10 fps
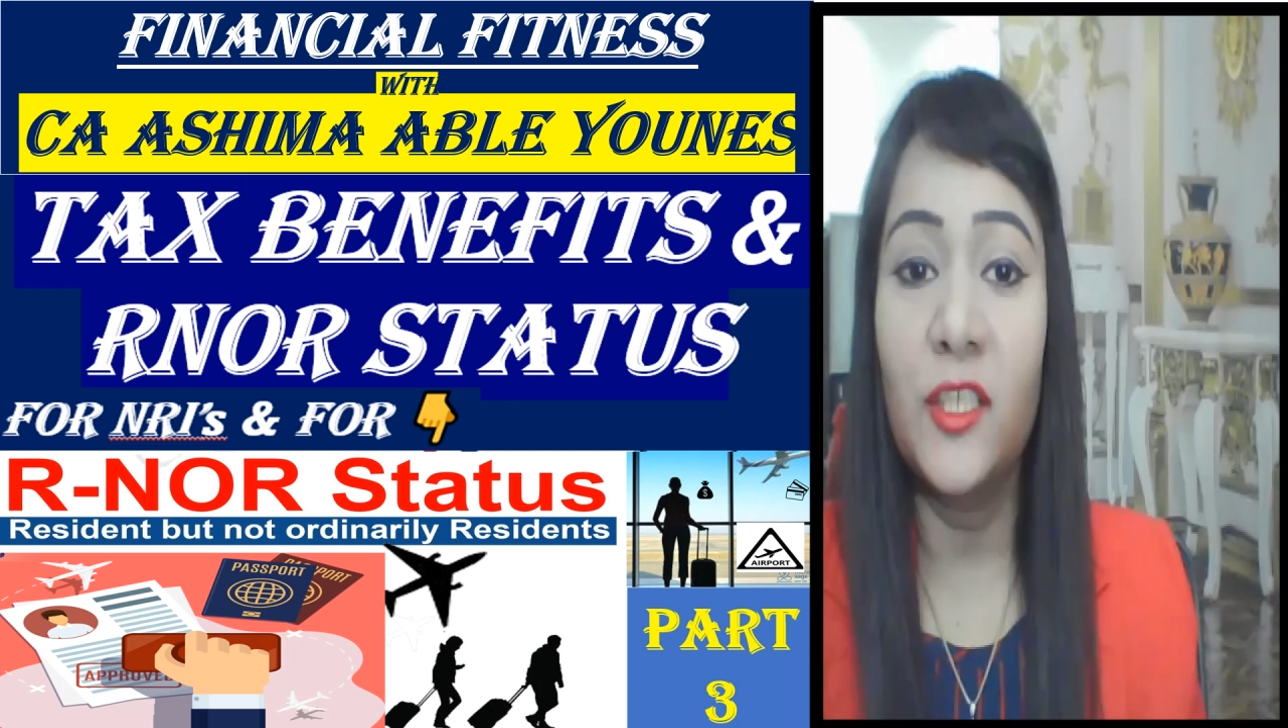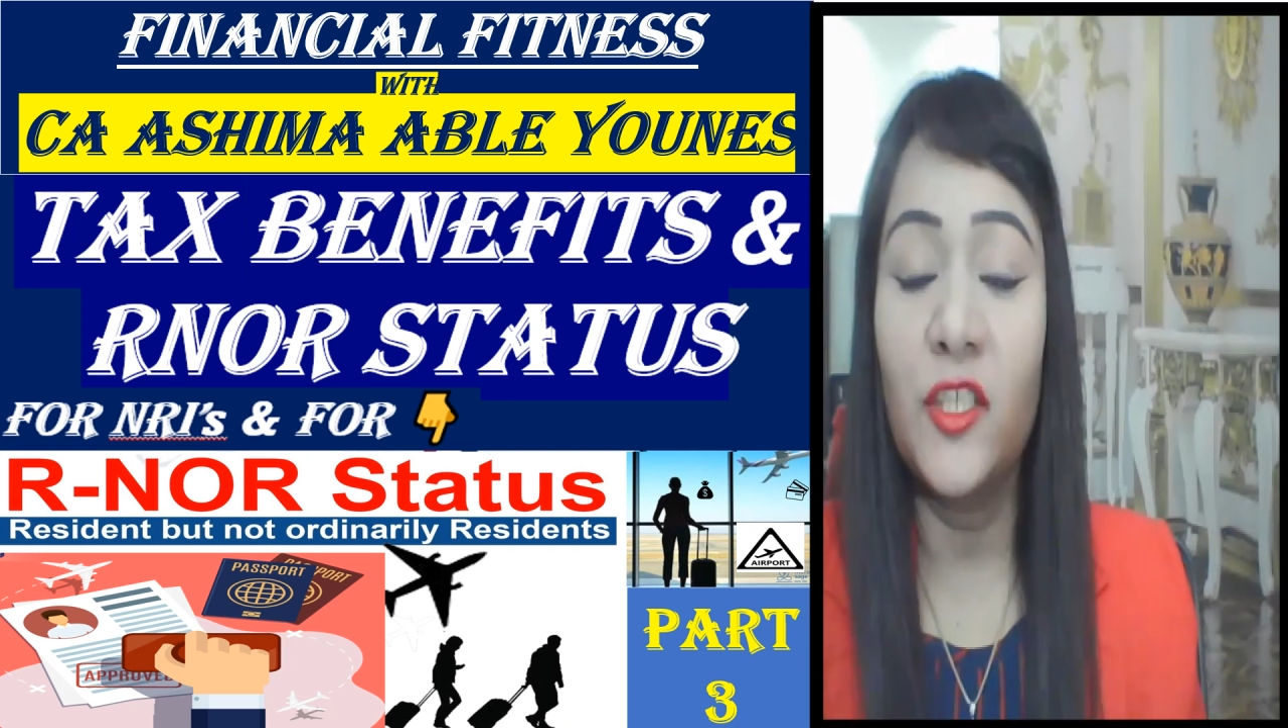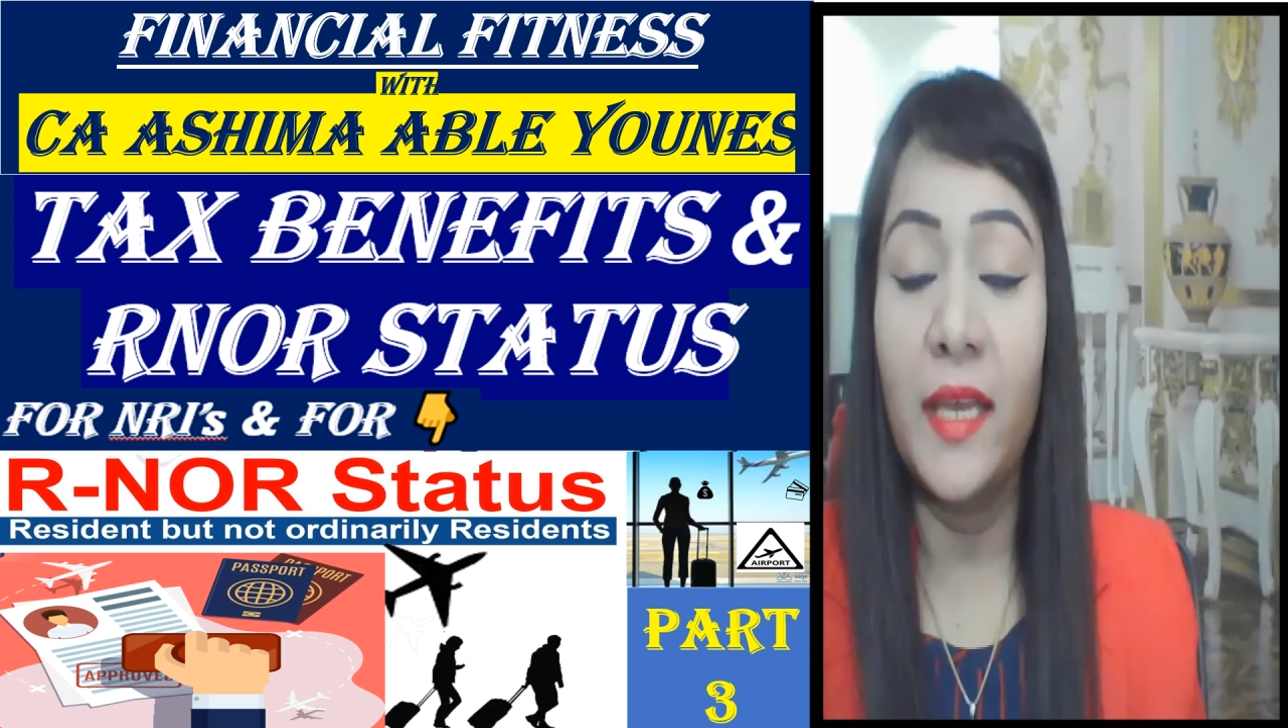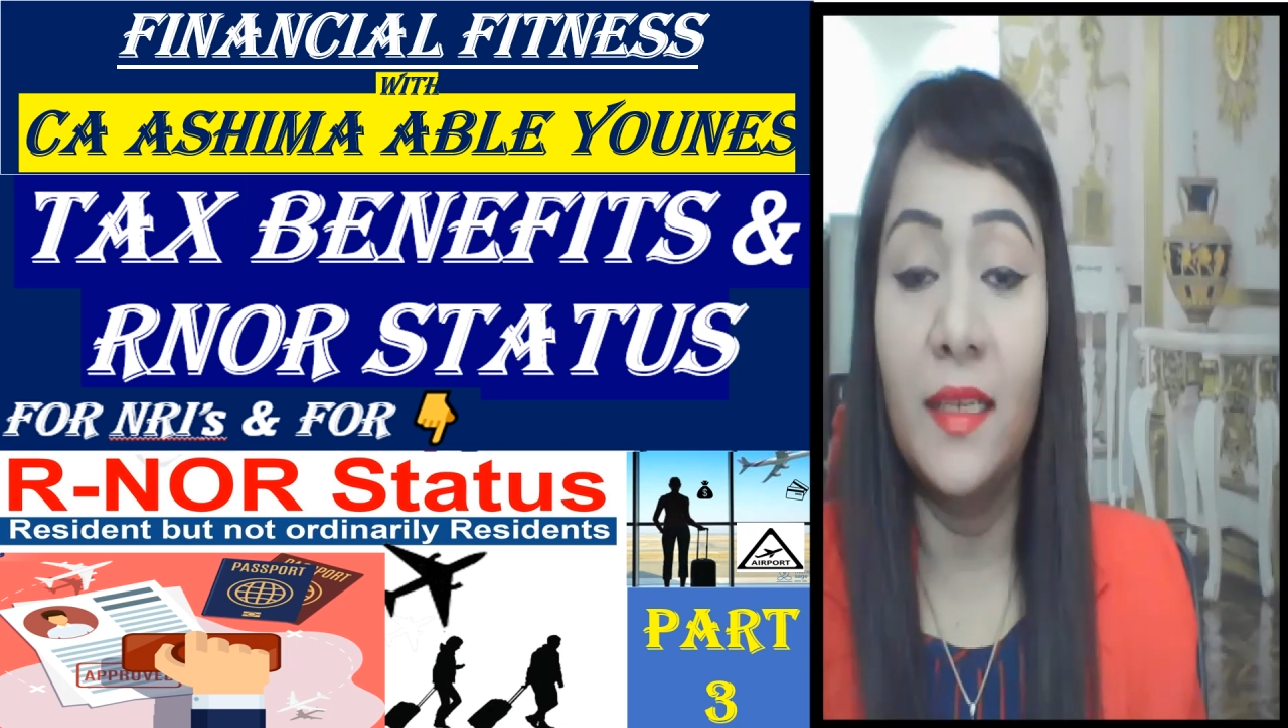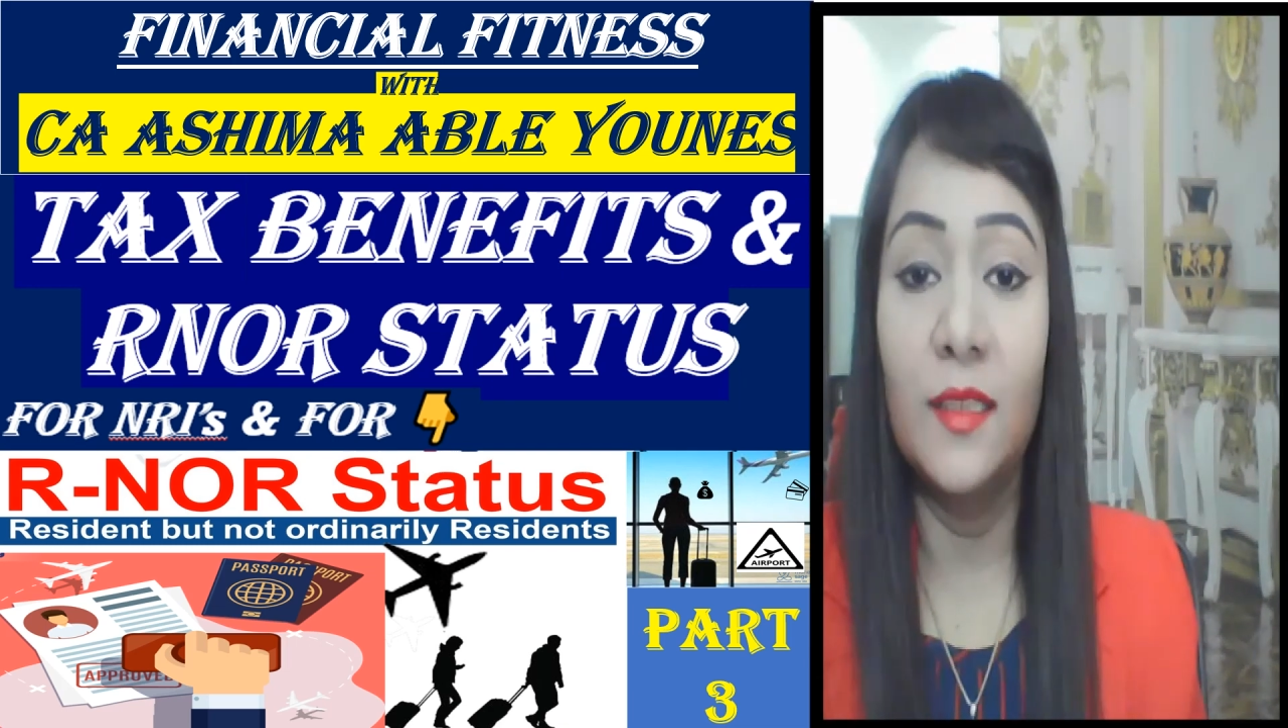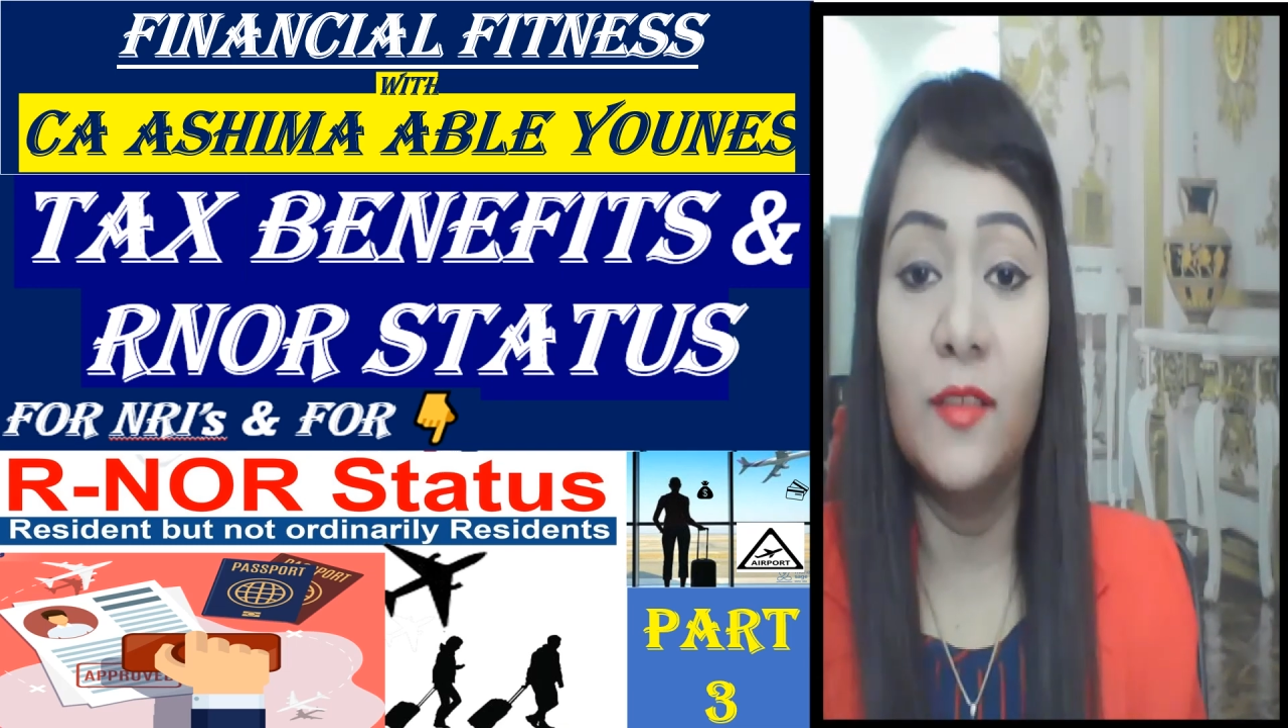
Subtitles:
channel